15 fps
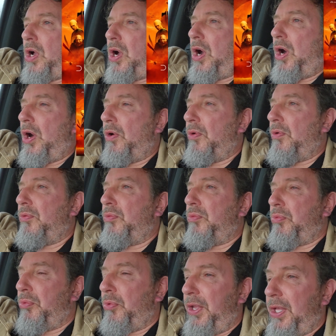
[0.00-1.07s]
are
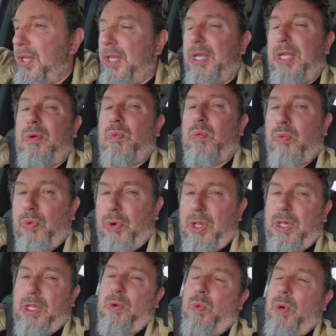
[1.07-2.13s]
really,
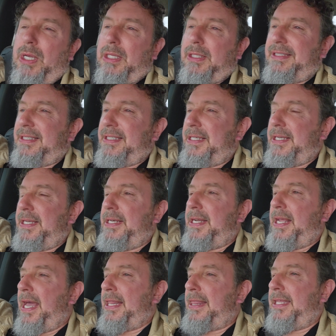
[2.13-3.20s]
really well done.
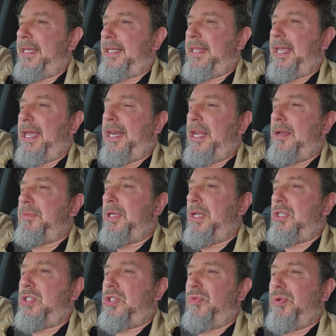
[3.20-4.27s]
I think the
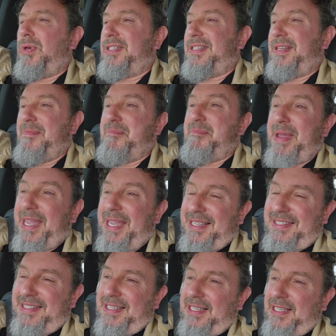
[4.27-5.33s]
adaptation was
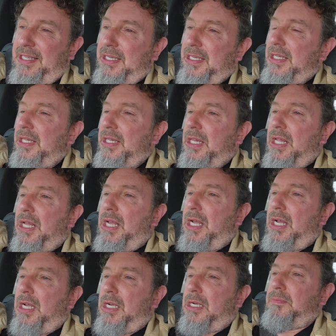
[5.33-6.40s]
amazing.
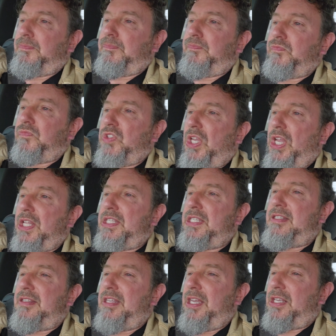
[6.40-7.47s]
It
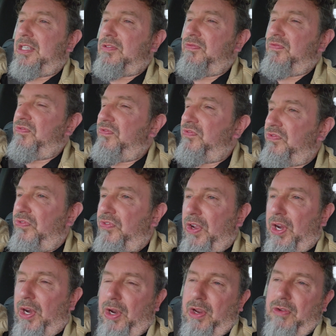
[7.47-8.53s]
sticks
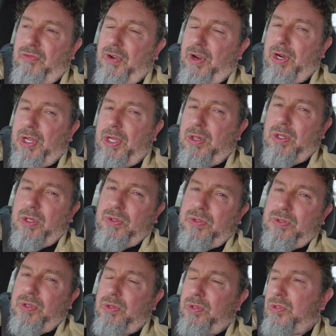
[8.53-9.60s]
very, very close
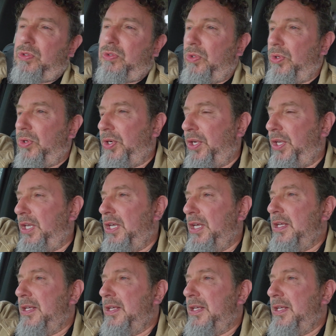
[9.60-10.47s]
to the story.